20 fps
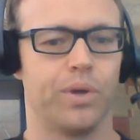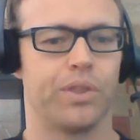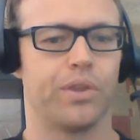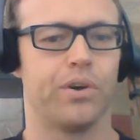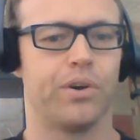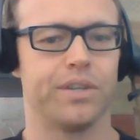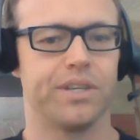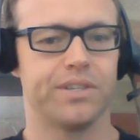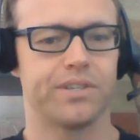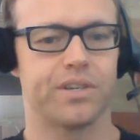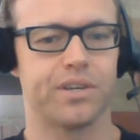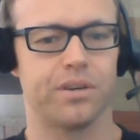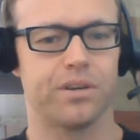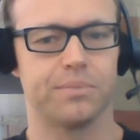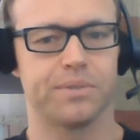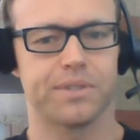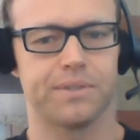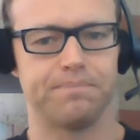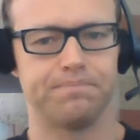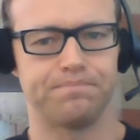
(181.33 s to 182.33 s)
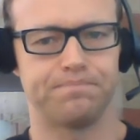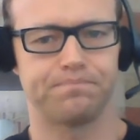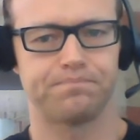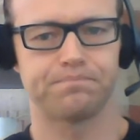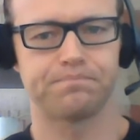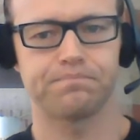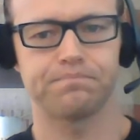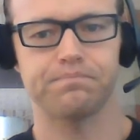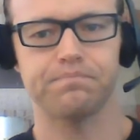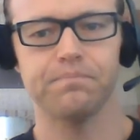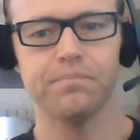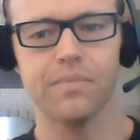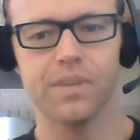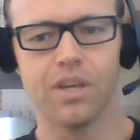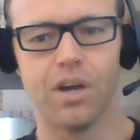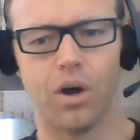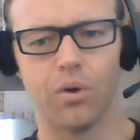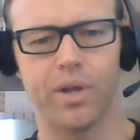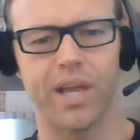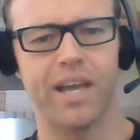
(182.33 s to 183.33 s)
all these terms.
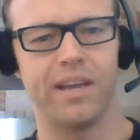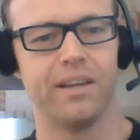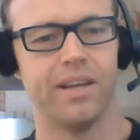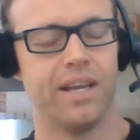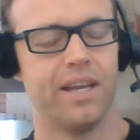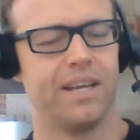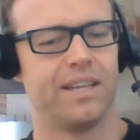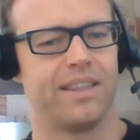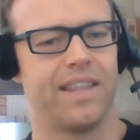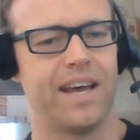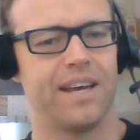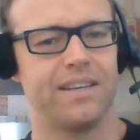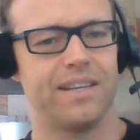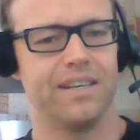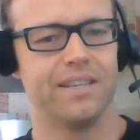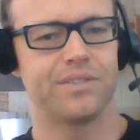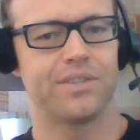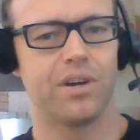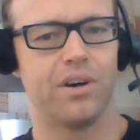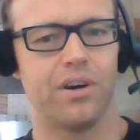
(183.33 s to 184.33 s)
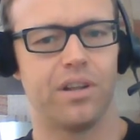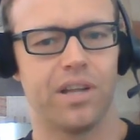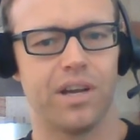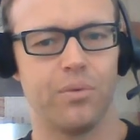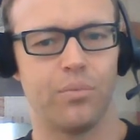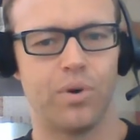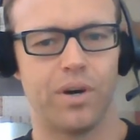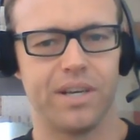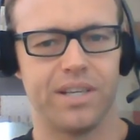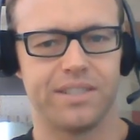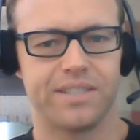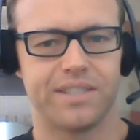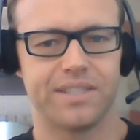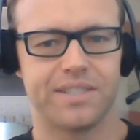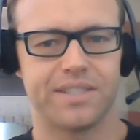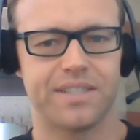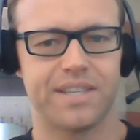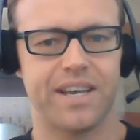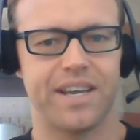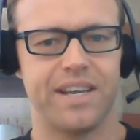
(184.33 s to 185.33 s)
Okay, that is all I wanted to
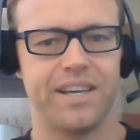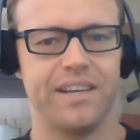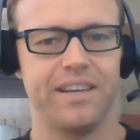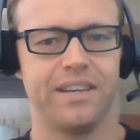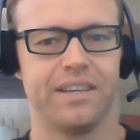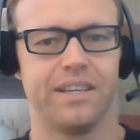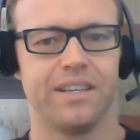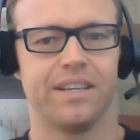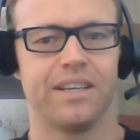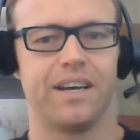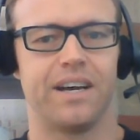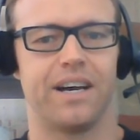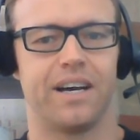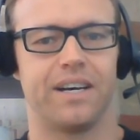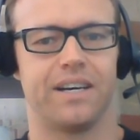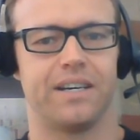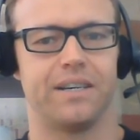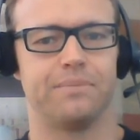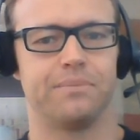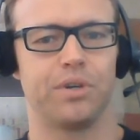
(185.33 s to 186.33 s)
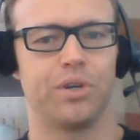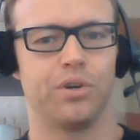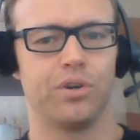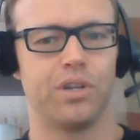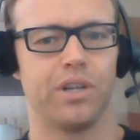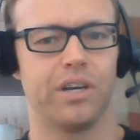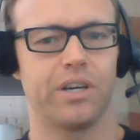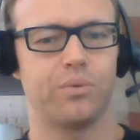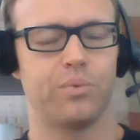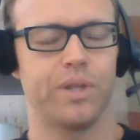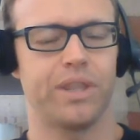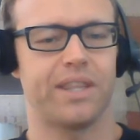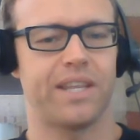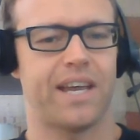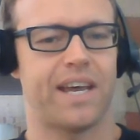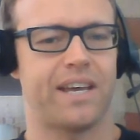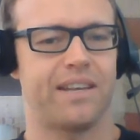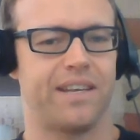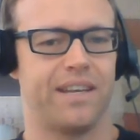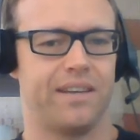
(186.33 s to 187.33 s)
say. Good luck with
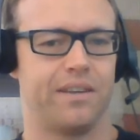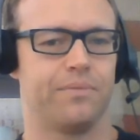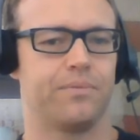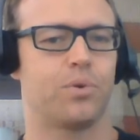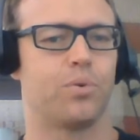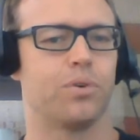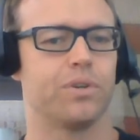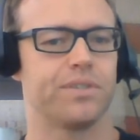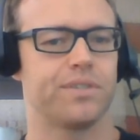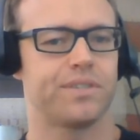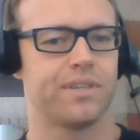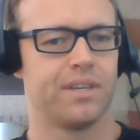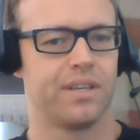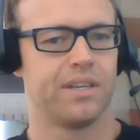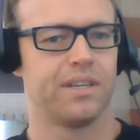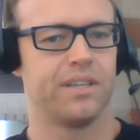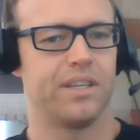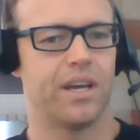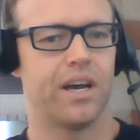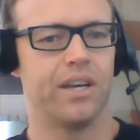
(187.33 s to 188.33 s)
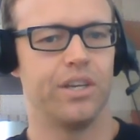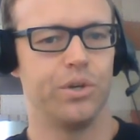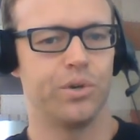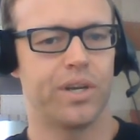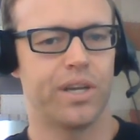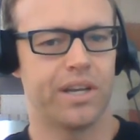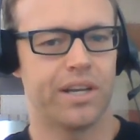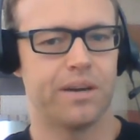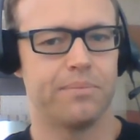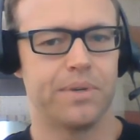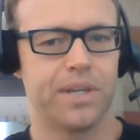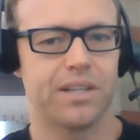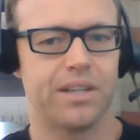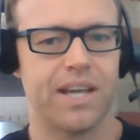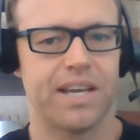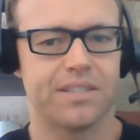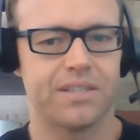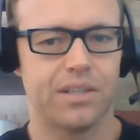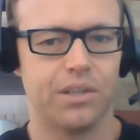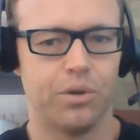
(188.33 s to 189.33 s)
that, and of course, you can come to
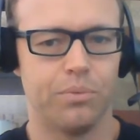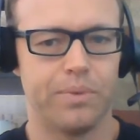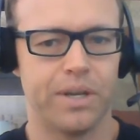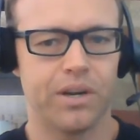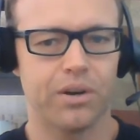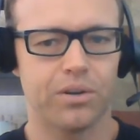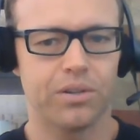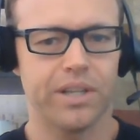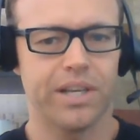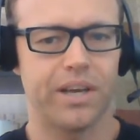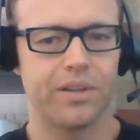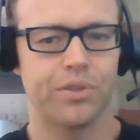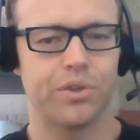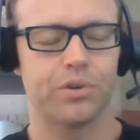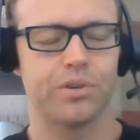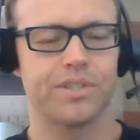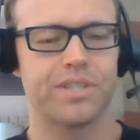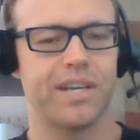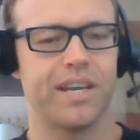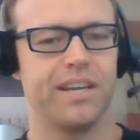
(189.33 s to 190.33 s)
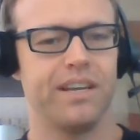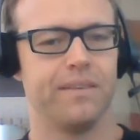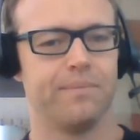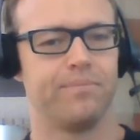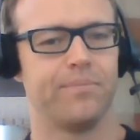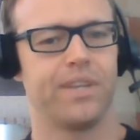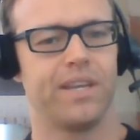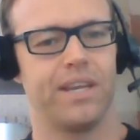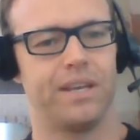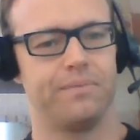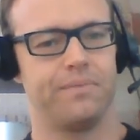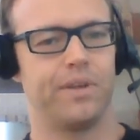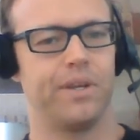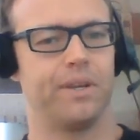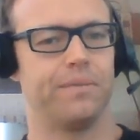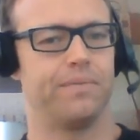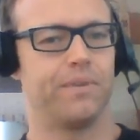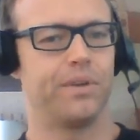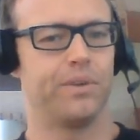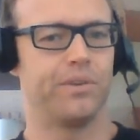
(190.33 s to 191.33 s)
class a little bit early on Thursday
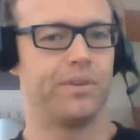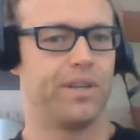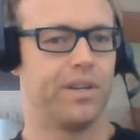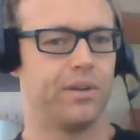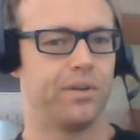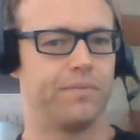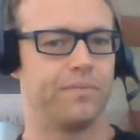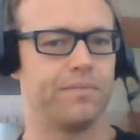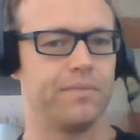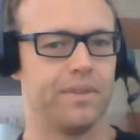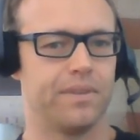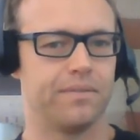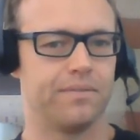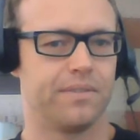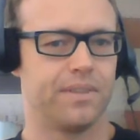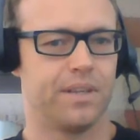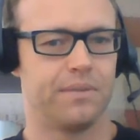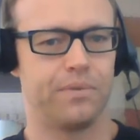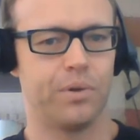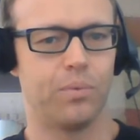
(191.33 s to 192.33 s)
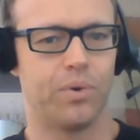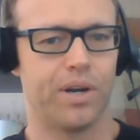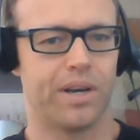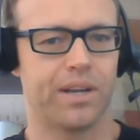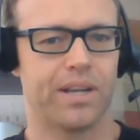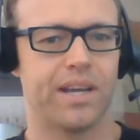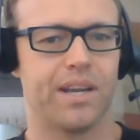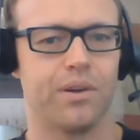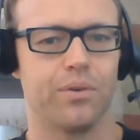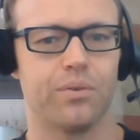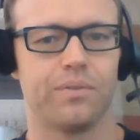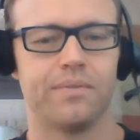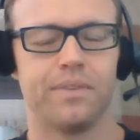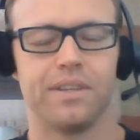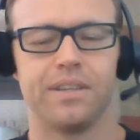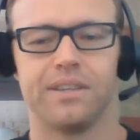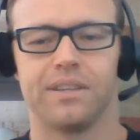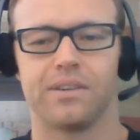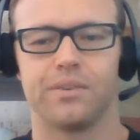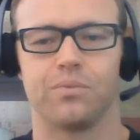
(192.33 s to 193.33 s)
if you want to kind of
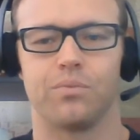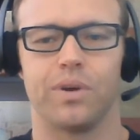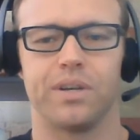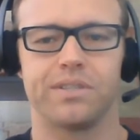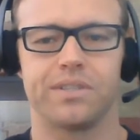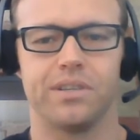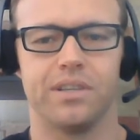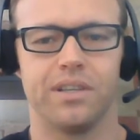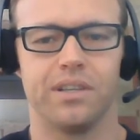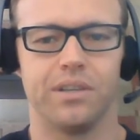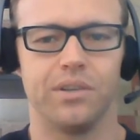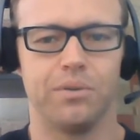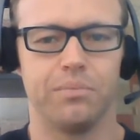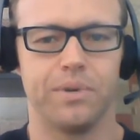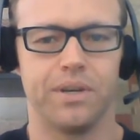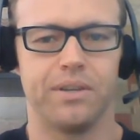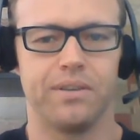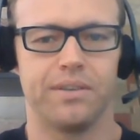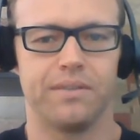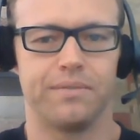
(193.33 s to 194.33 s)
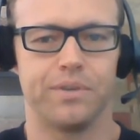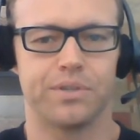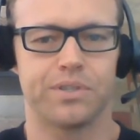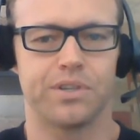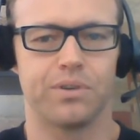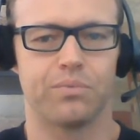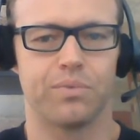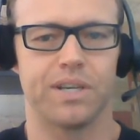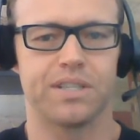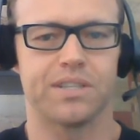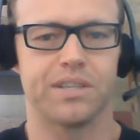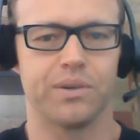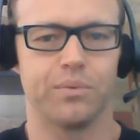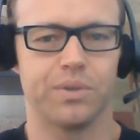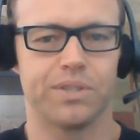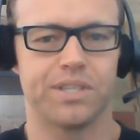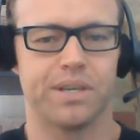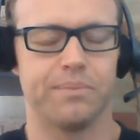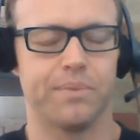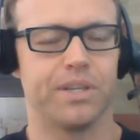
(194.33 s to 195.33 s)
wrestle a little bit, if you're still wrestling
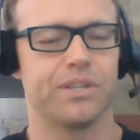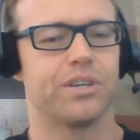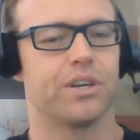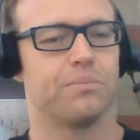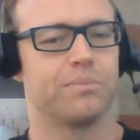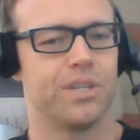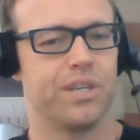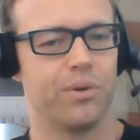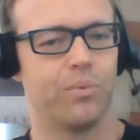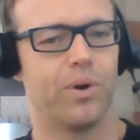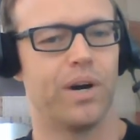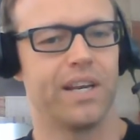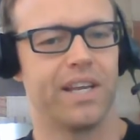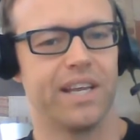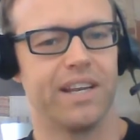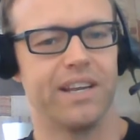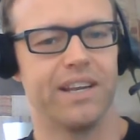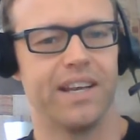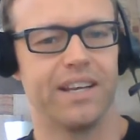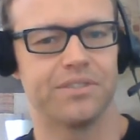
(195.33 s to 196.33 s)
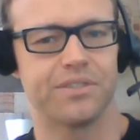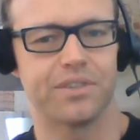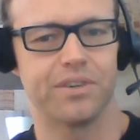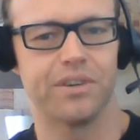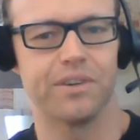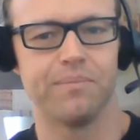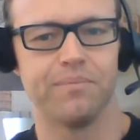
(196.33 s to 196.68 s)
with some of the terms and you want to get an answer